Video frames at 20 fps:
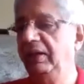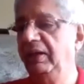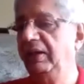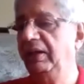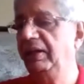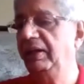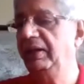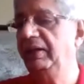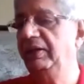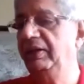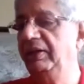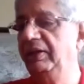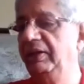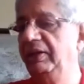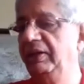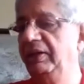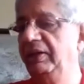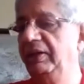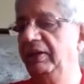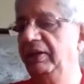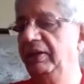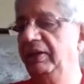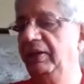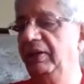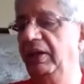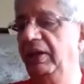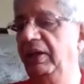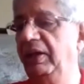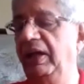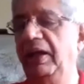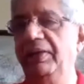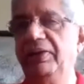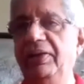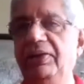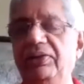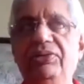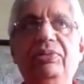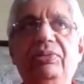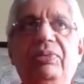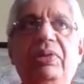You know, this were
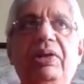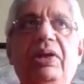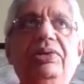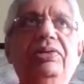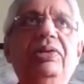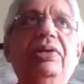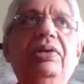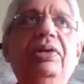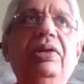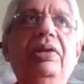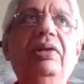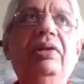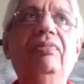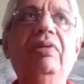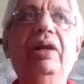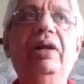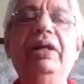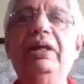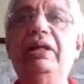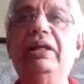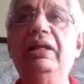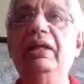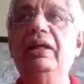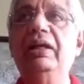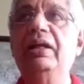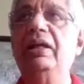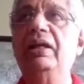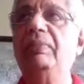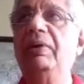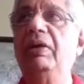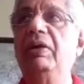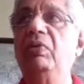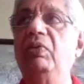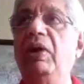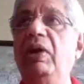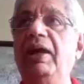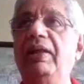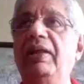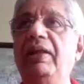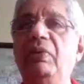not very clear
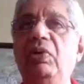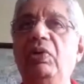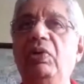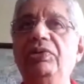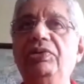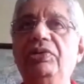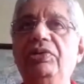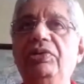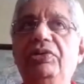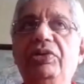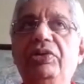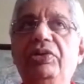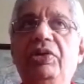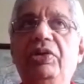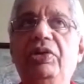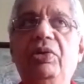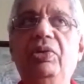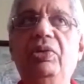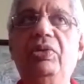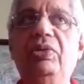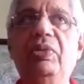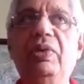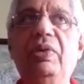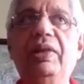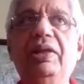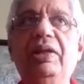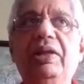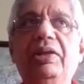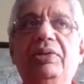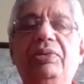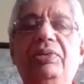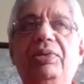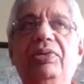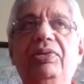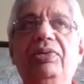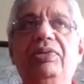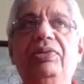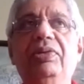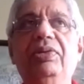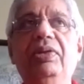about where they wanted to go, whether
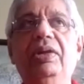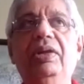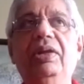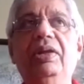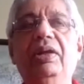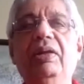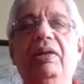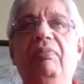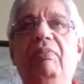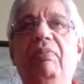it was